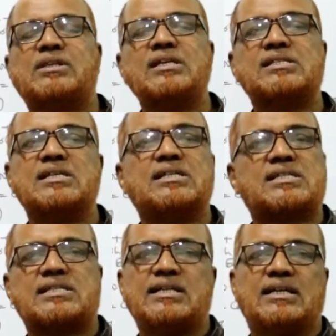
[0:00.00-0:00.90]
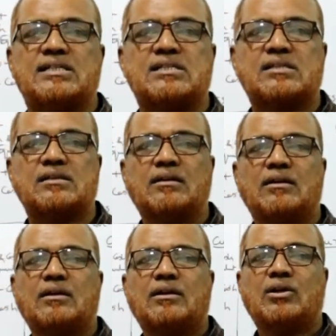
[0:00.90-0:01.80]
360 days
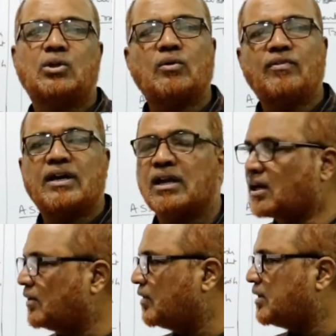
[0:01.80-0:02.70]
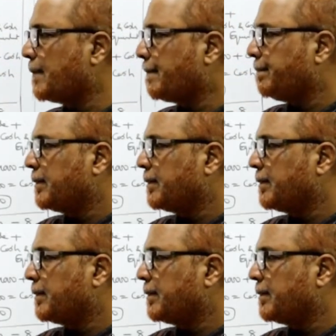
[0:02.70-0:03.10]
so we can convert